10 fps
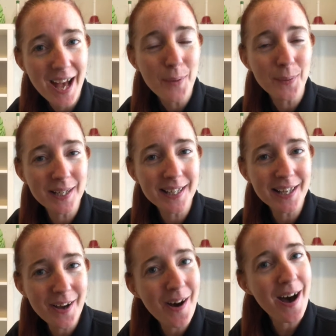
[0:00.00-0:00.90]
will
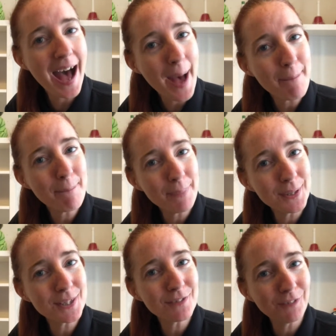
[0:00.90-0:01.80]
your
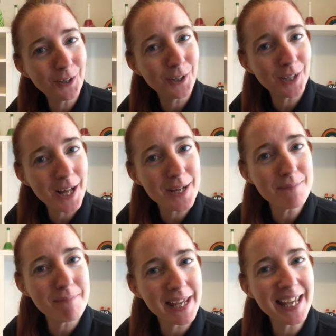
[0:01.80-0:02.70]
apples fall
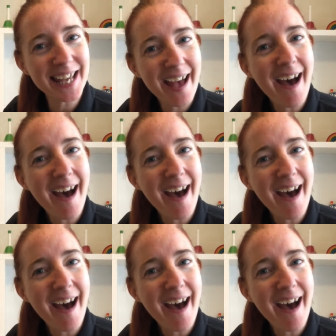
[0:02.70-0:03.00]
on me?